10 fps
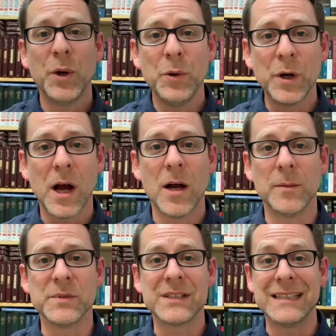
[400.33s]
who
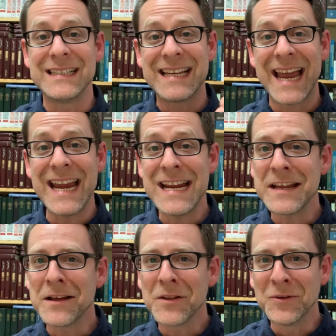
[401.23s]
comes to take
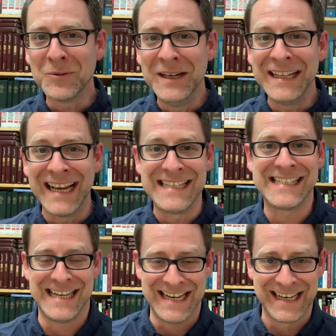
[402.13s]
the relay
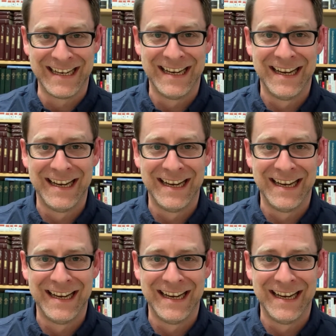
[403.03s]
stick